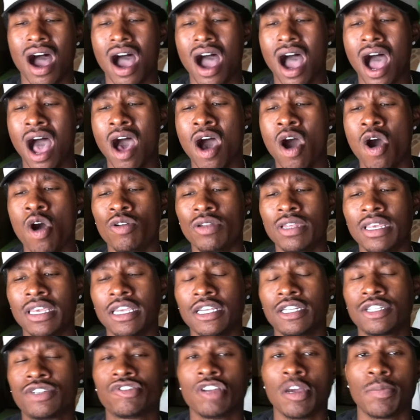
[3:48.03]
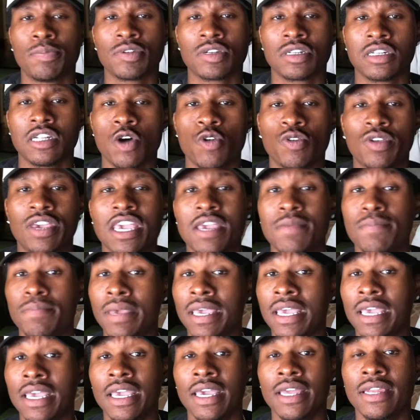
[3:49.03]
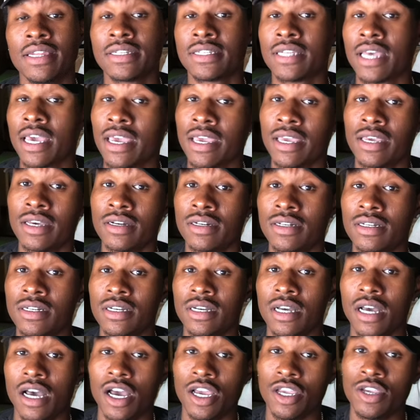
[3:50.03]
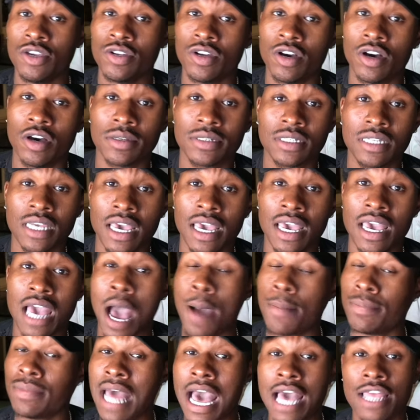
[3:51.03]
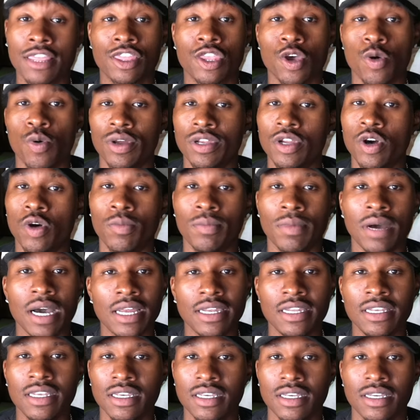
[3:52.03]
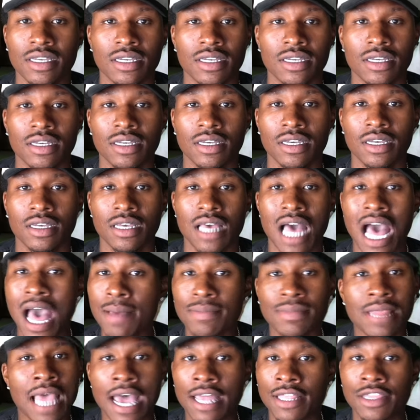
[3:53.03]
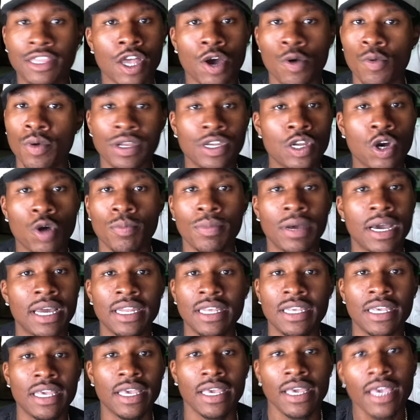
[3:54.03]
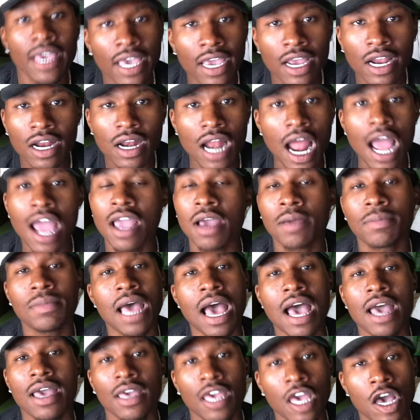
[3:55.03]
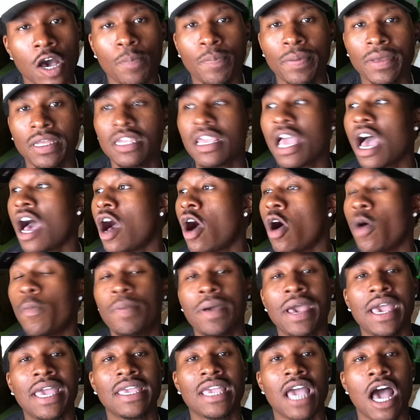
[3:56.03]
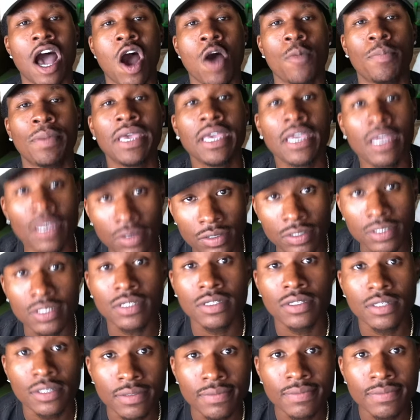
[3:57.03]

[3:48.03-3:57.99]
All these strippers low-key mid as hell. You know what I'm saying? I'm not throwing no money. I'm not throwing no money in here. I am not helping y'all pay y'all bills.